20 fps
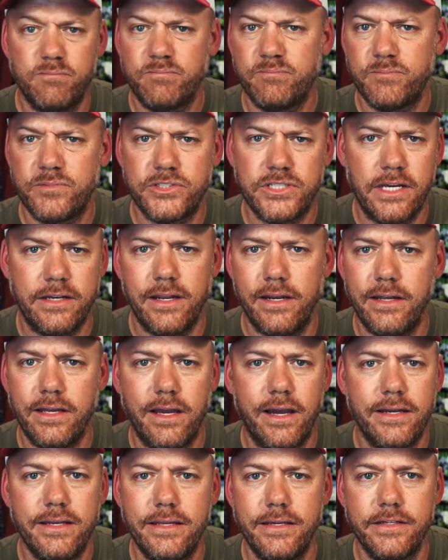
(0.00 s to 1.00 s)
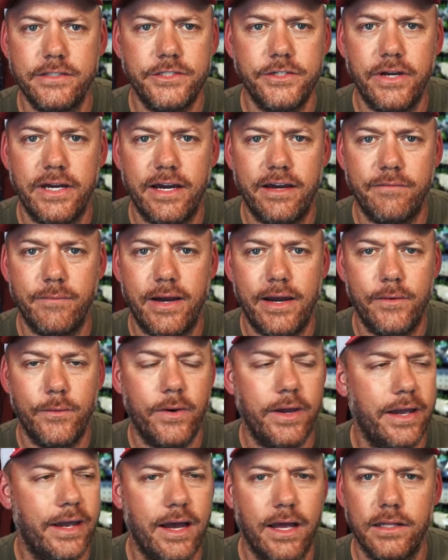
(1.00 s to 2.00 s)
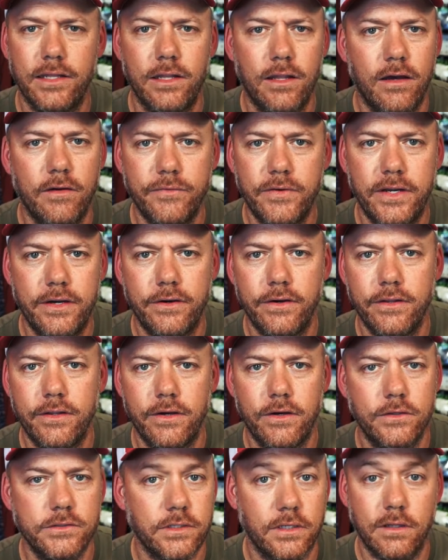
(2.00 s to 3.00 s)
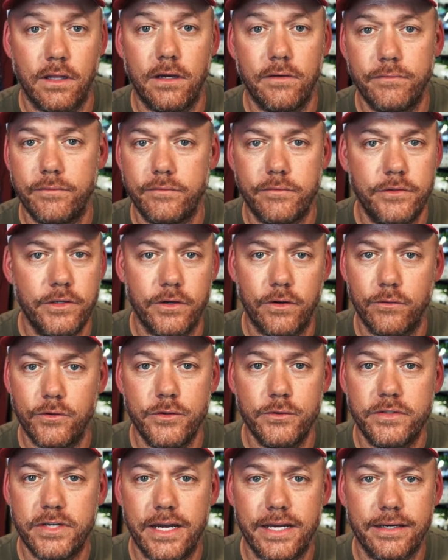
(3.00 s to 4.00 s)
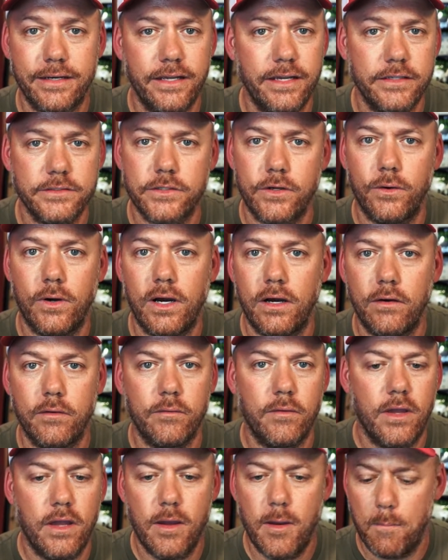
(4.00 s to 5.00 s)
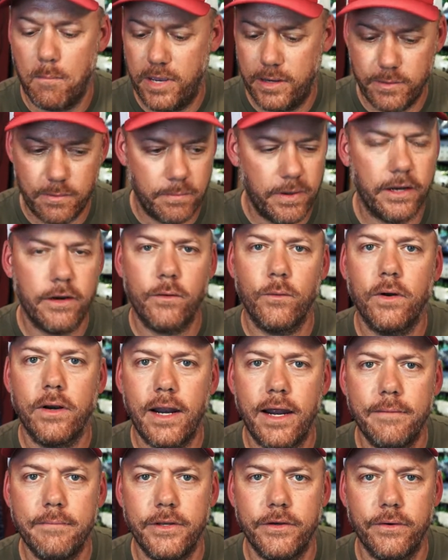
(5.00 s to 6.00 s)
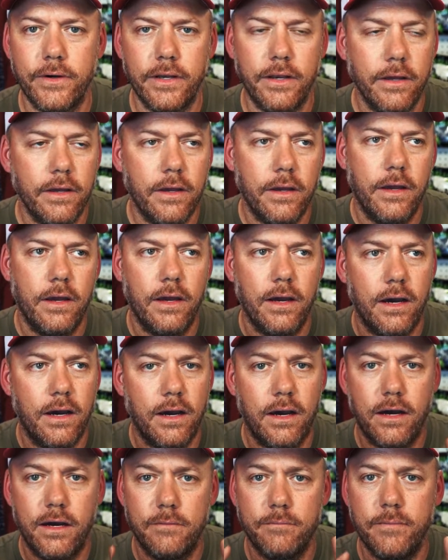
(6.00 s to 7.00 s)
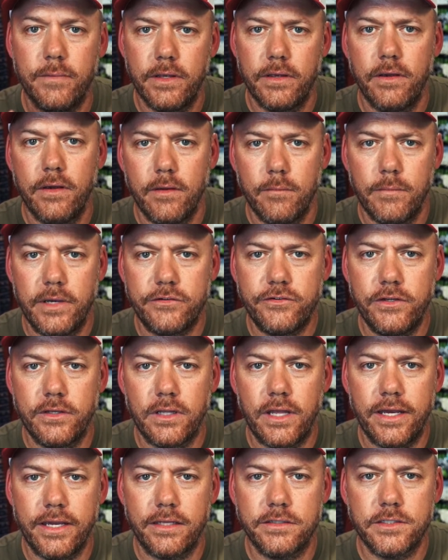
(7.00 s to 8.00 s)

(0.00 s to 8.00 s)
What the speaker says: Send any ideas you have my way. I love hearing those. I love, new techniques. Go out, maybe better what I'm doing. Make sure you like and